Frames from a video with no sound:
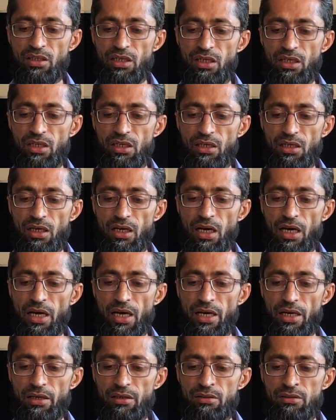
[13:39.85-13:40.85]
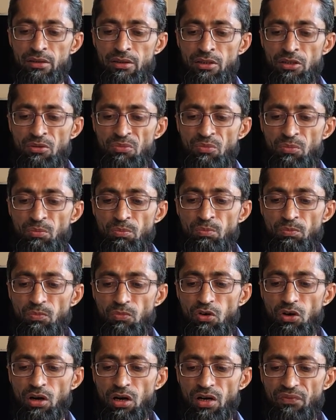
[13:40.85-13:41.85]
They are
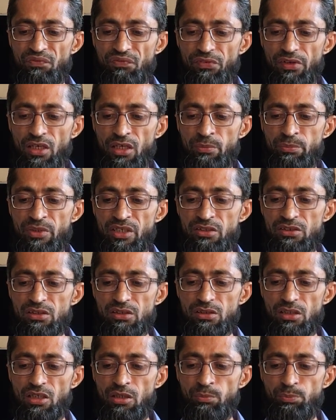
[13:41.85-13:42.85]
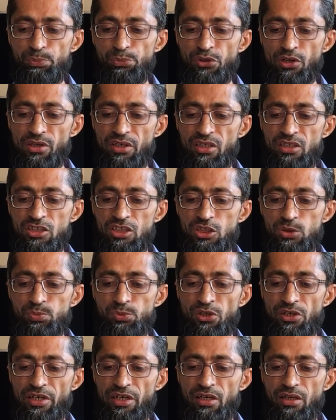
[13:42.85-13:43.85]
of immense importance
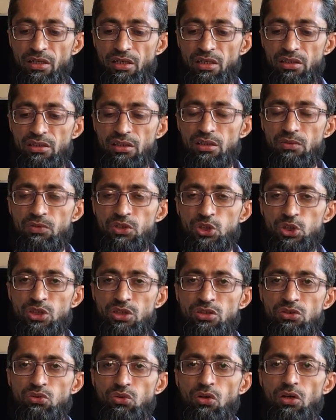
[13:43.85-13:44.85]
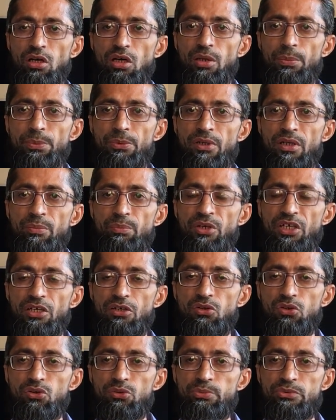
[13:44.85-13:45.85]
for the cultivation of
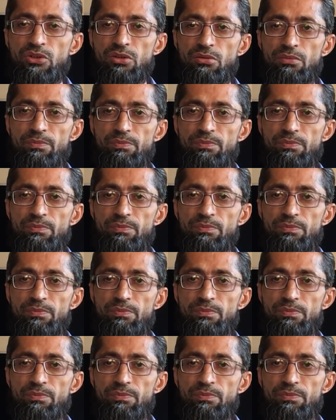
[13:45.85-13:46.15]
Rabi crops.